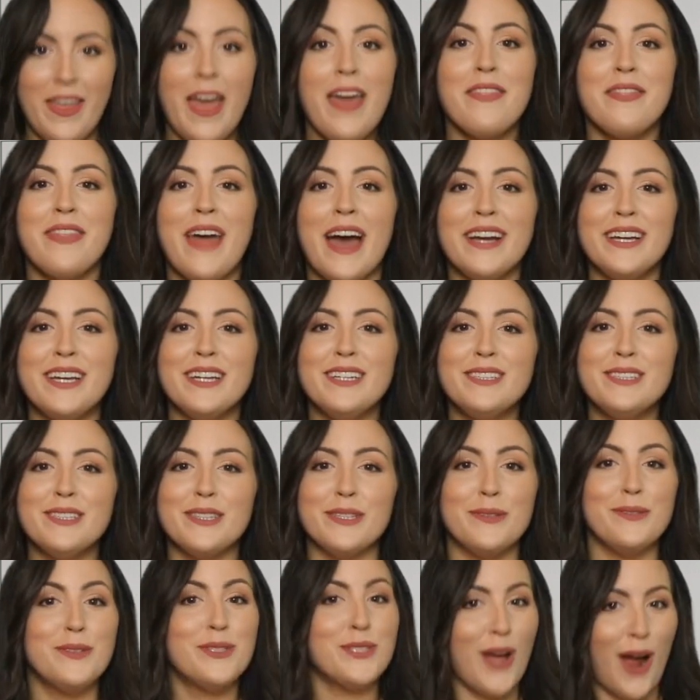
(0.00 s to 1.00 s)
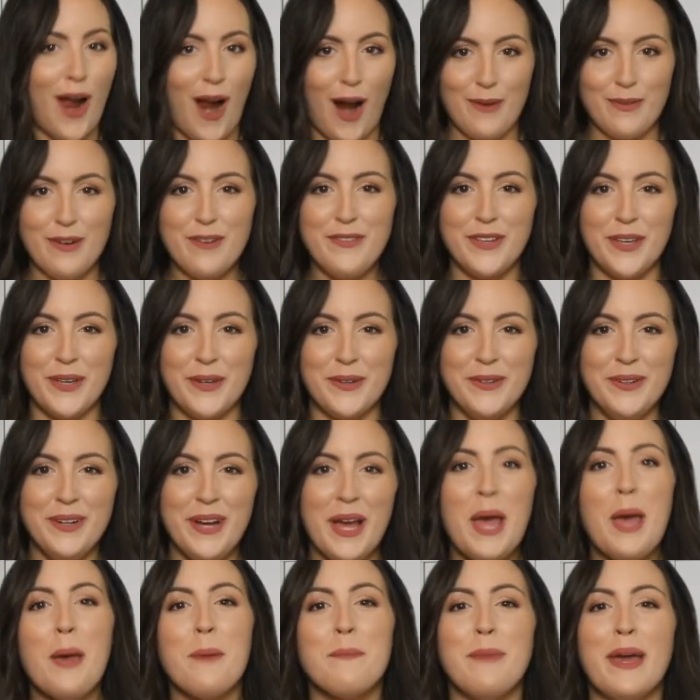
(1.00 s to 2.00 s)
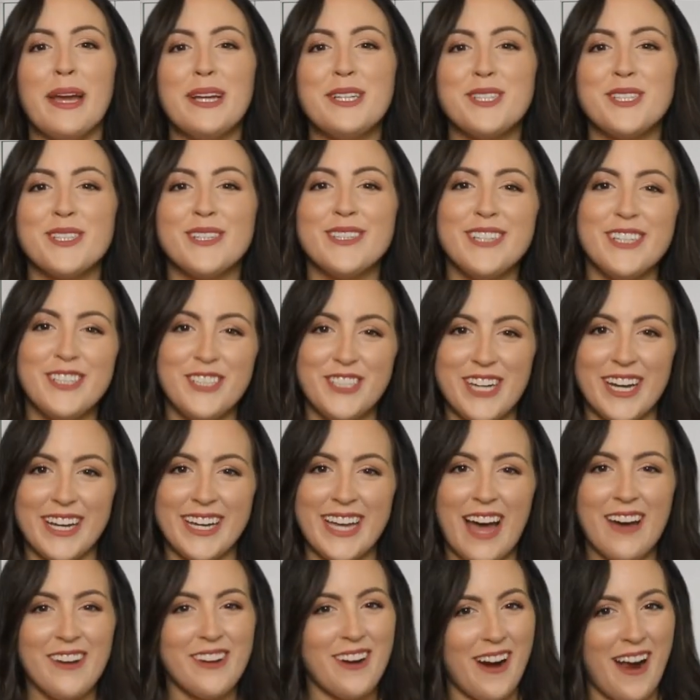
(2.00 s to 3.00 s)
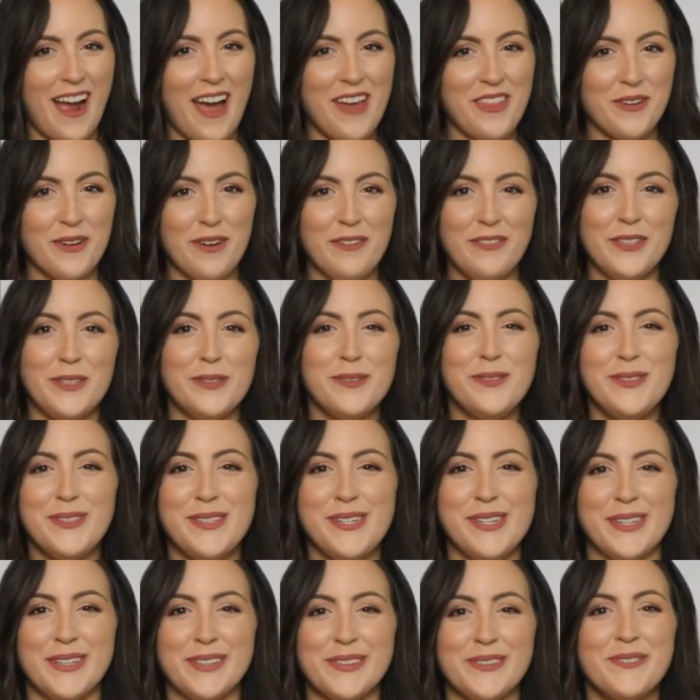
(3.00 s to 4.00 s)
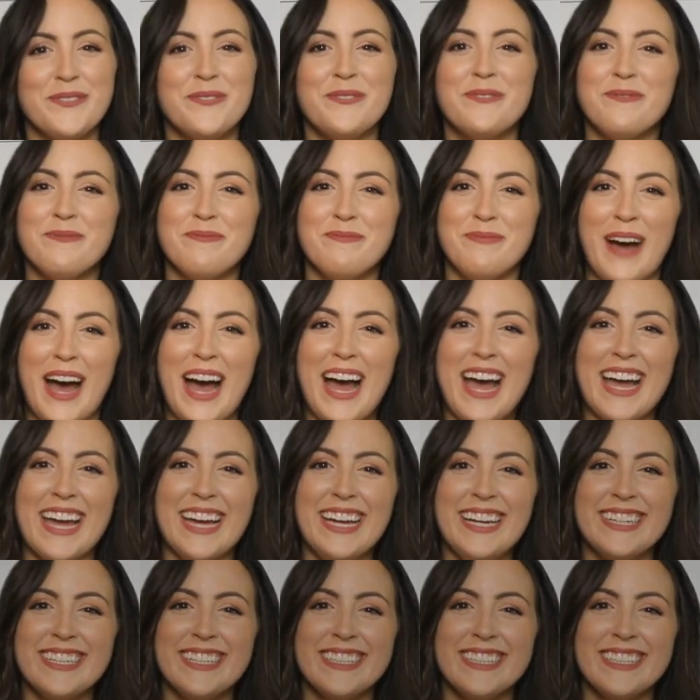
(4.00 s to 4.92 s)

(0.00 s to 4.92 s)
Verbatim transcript: That concludes our review. Make sure to check out our other reviews too. Bye!